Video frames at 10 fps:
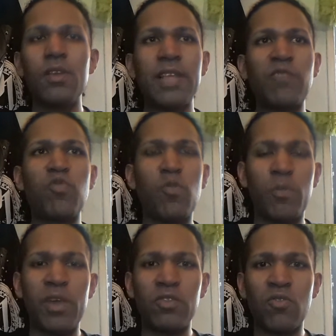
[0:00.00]
That's what
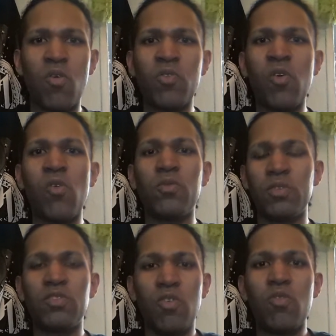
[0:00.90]
made Stone Cold
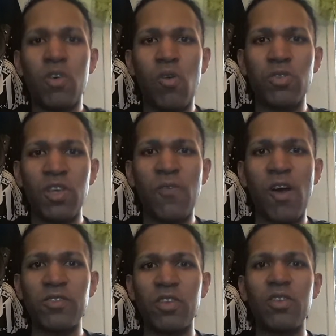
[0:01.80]
Stone Cold Steve
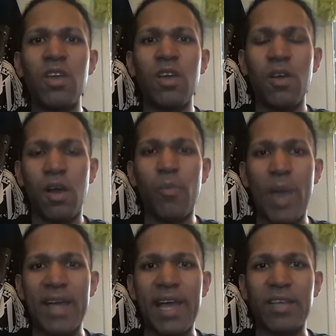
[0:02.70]
Austin a
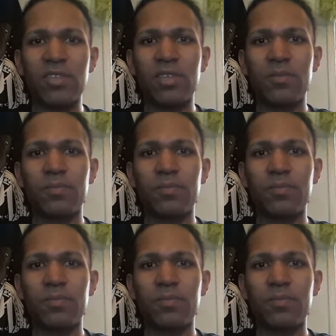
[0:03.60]
badass.